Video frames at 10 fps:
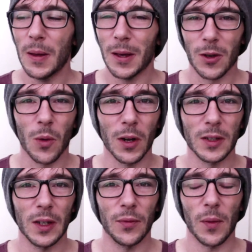
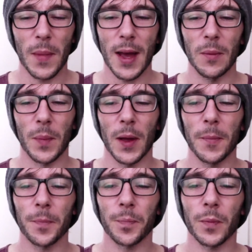equality for men. But
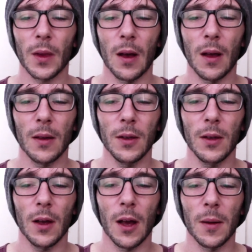
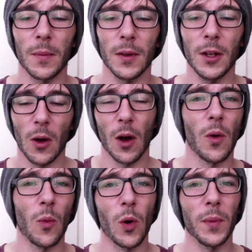you know,
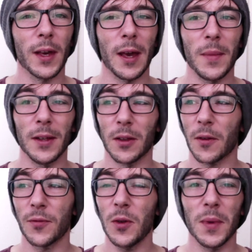a woman came in a
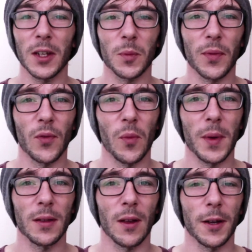few minutes before
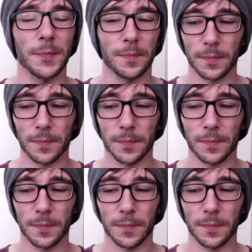midnight,